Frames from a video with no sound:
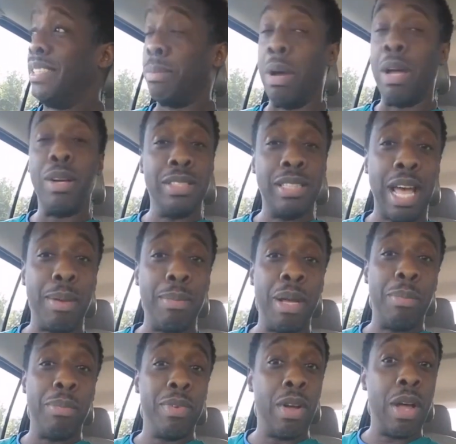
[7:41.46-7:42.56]
Somebody gonna attack
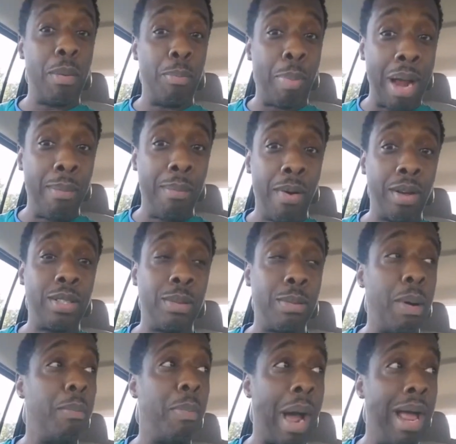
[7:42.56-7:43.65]
me. I'm gonna have bite marks.
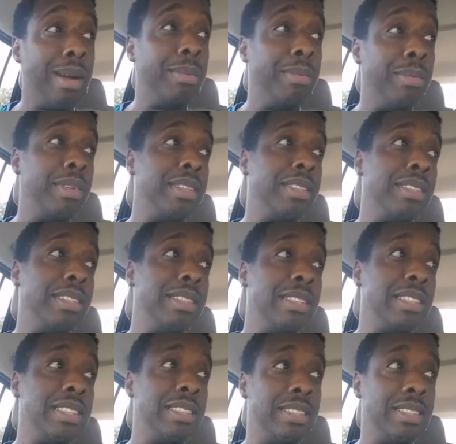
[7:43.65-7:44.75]
I'm gonna bite them.
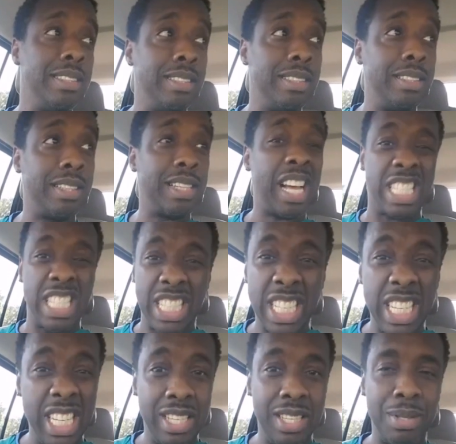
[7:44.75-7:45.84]
Got good
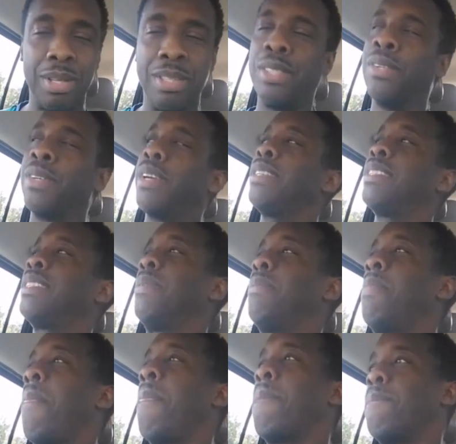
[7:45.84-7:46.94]
teeth. Okay,
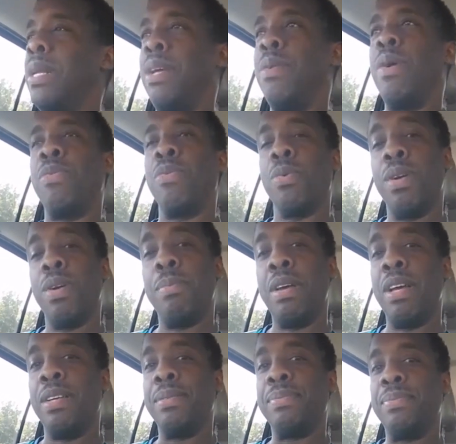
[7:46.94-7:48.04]
but anyway, for real,
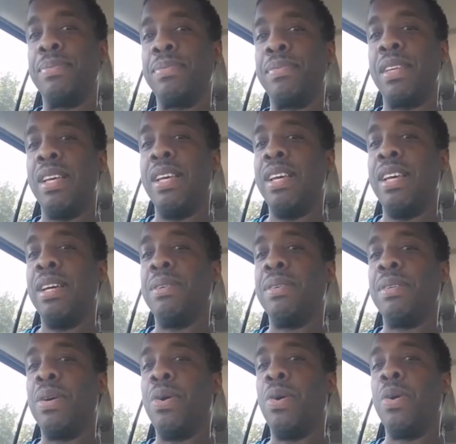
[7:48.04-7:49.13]
man. I
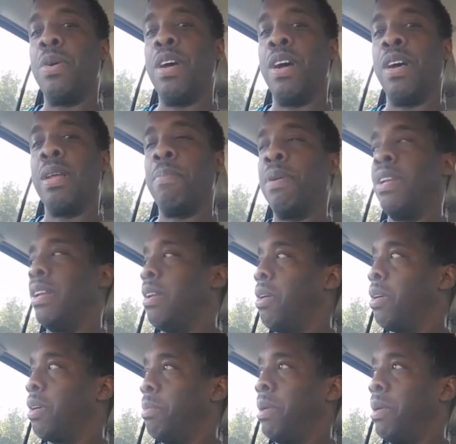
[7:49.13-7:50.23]
don't want to hold y'all up any
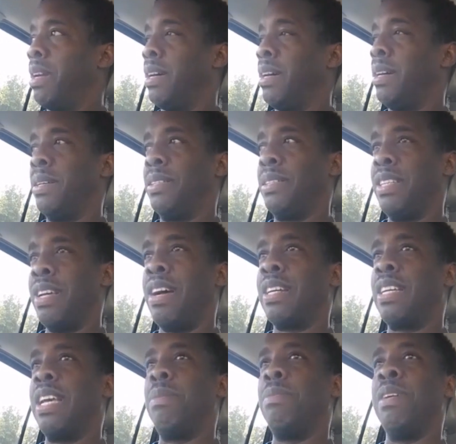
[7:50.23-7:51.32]
longer, but uh, y'all
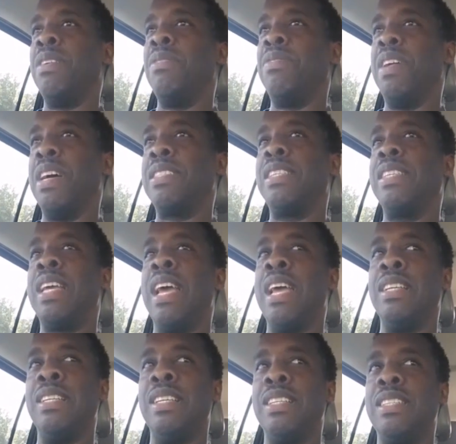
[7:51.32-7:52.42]
keep
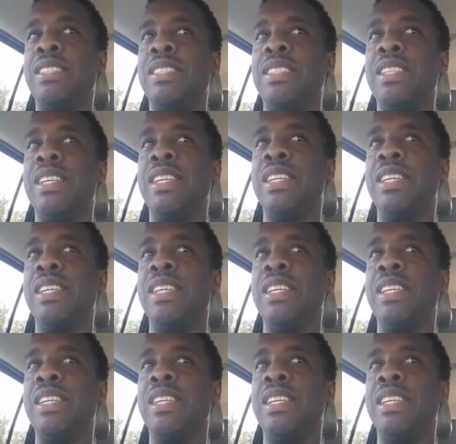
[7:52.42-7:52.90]
investigating this.